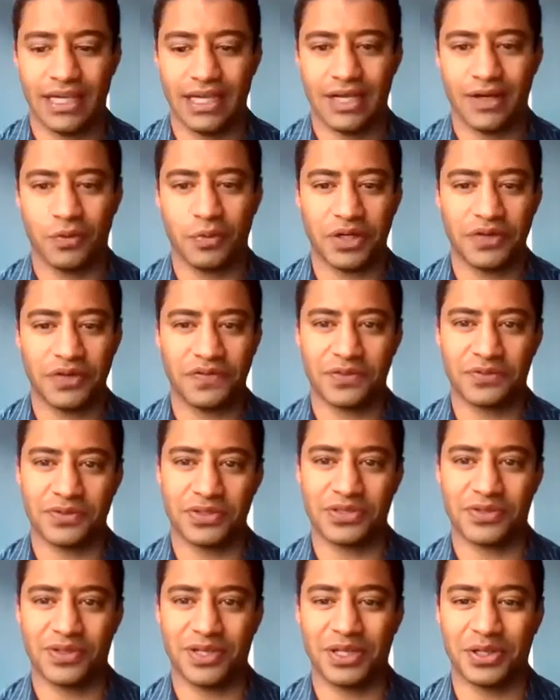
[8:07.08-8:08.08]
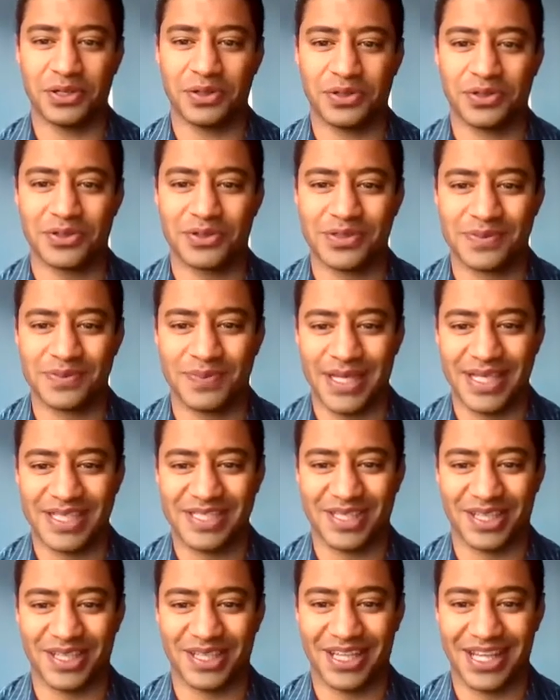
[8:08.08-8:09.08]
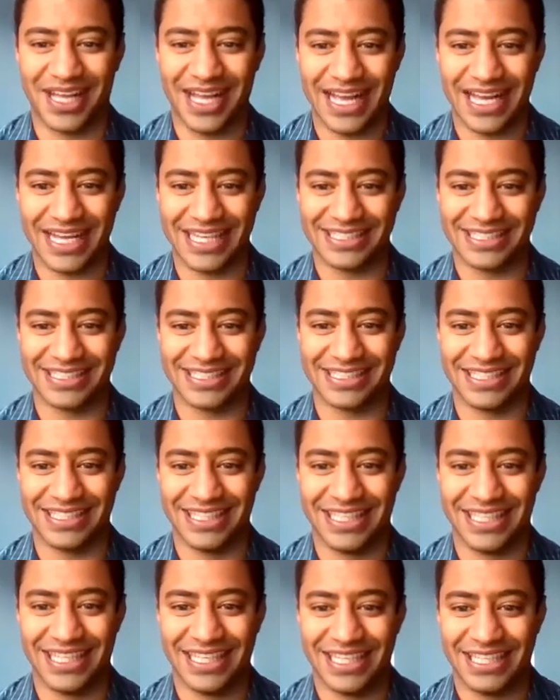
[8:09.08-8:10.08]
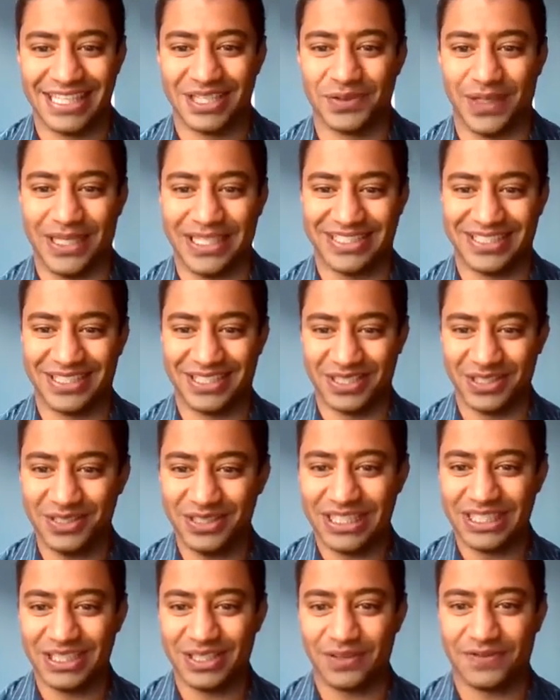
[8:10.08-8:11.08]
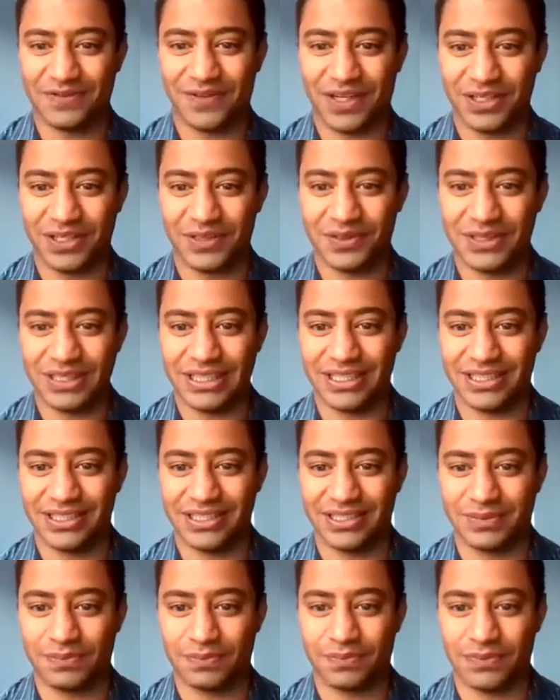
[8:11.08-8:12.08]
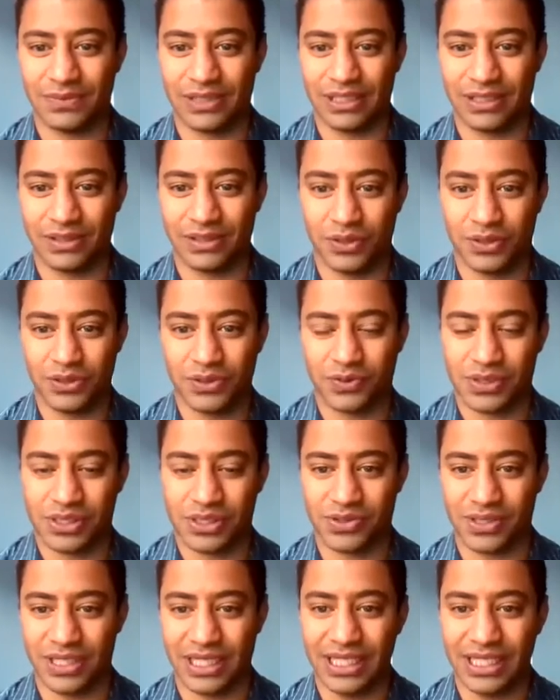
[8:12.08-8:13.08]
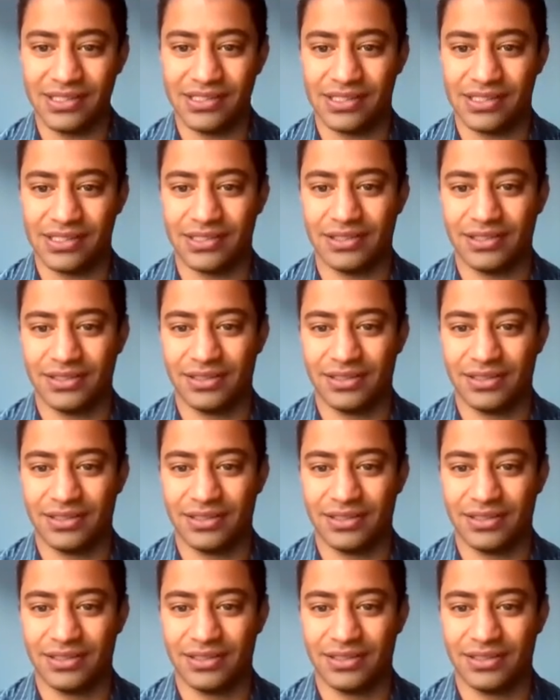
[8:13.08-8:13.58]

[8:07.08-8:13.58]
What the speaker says: what if the restraining order is based on lies? Do I still need to follow those restraints?